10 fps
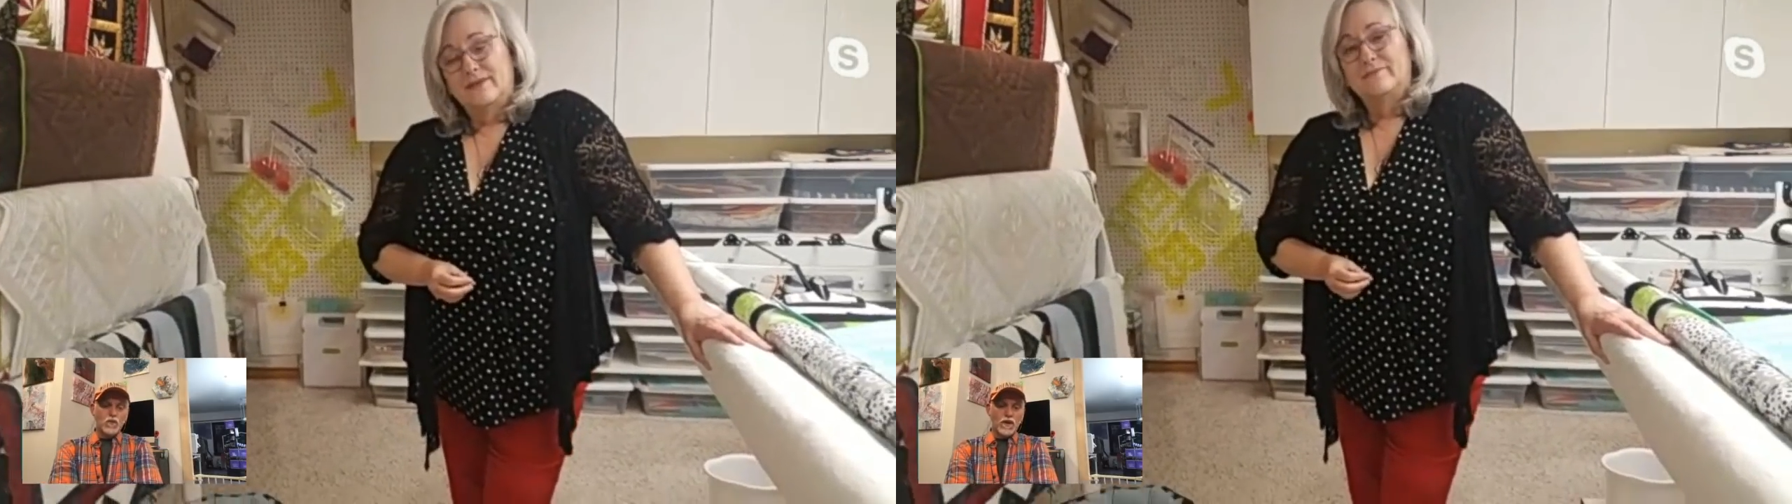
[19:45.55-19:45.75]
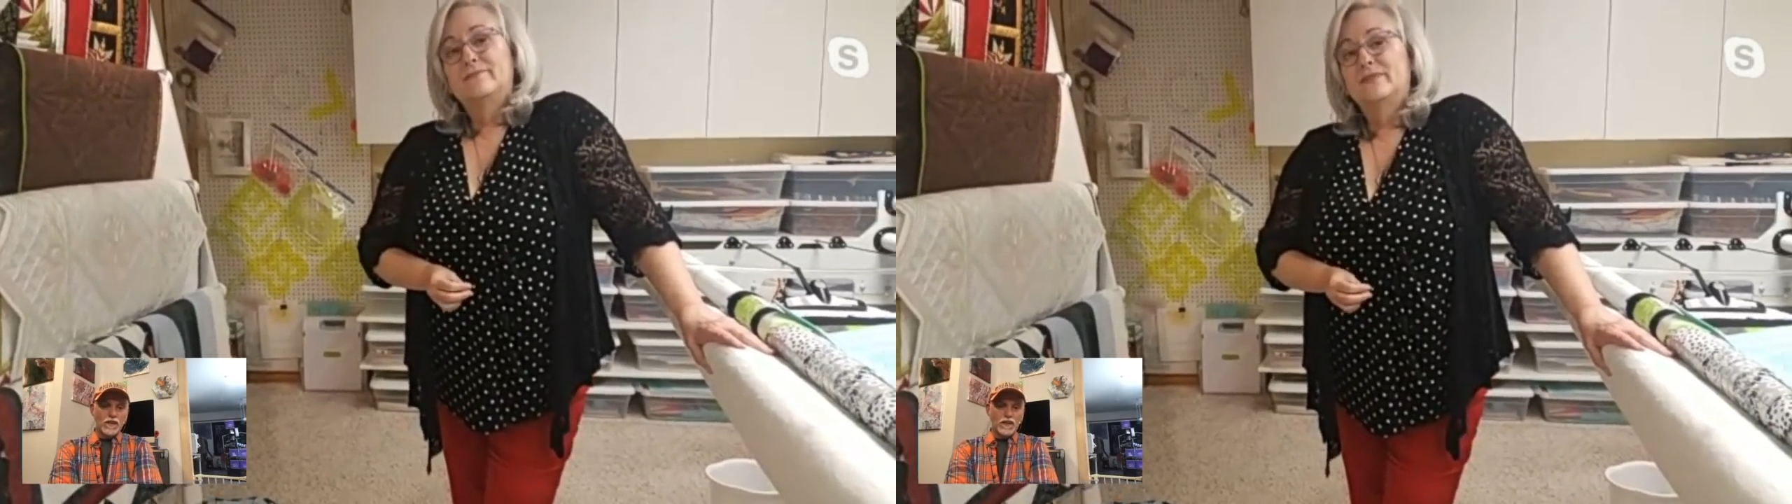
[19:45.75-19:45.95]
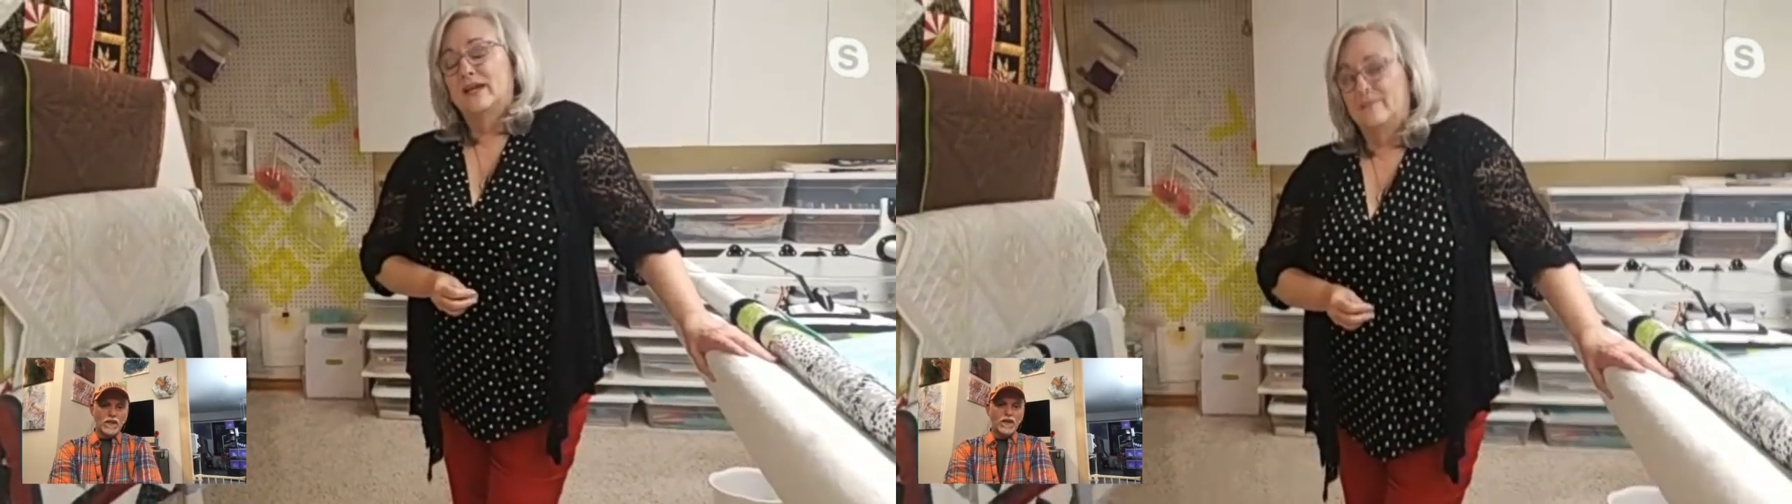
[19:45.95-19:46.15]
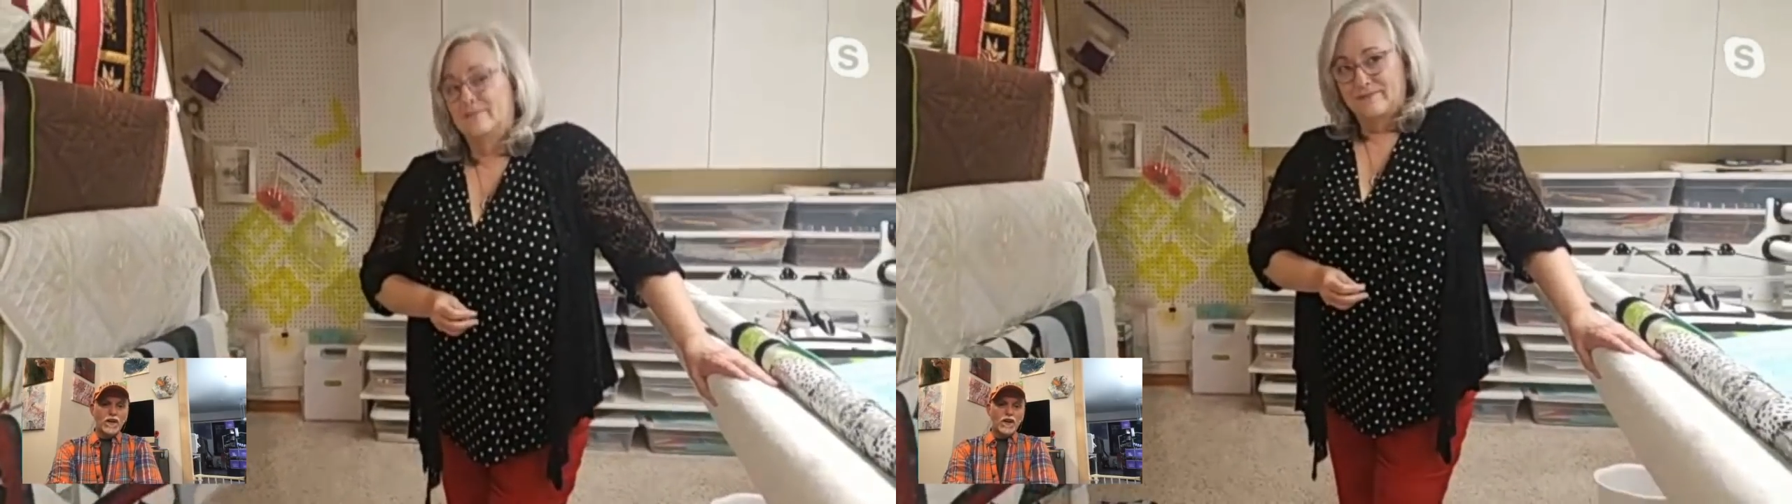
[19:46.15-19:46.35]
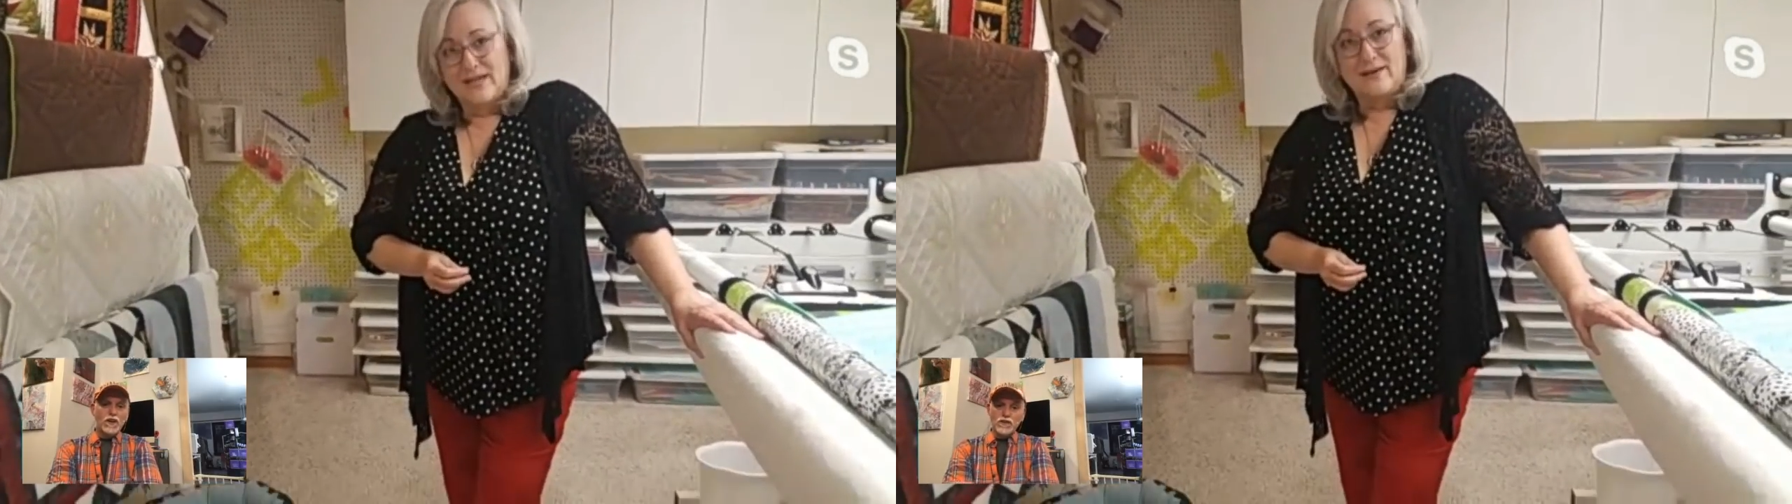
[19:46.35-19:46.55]
running
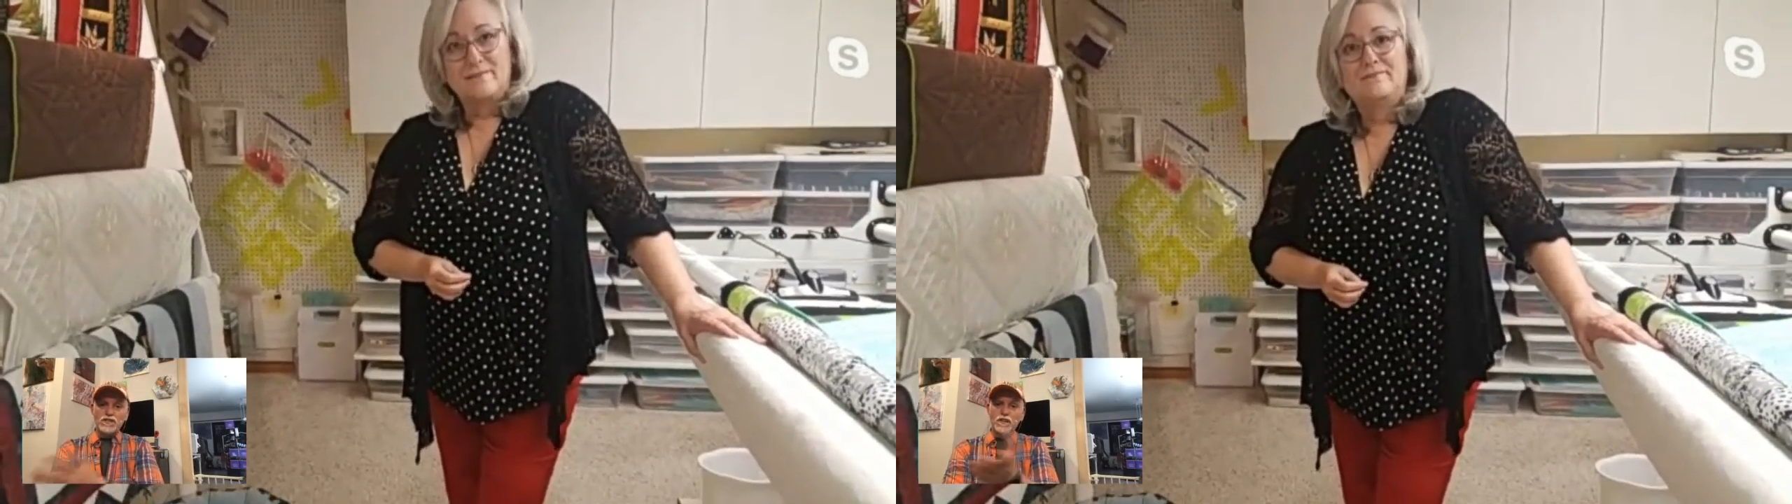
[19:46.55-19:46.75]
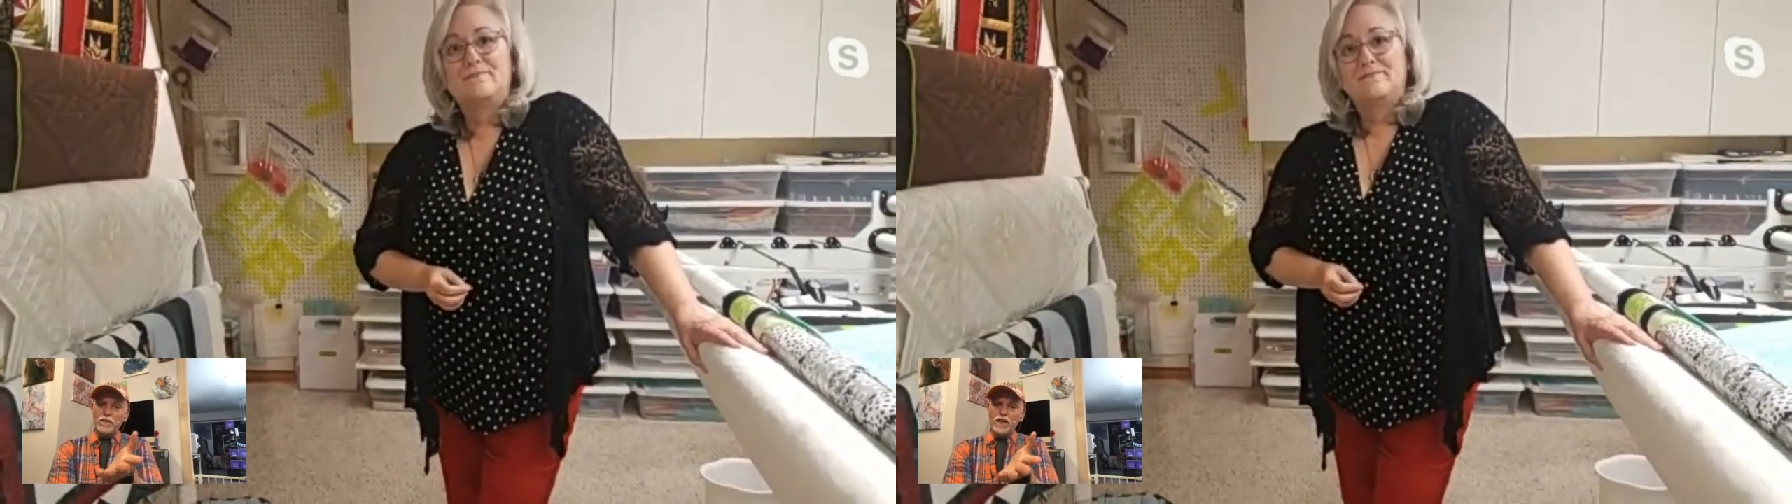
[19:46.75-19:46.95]
Houston,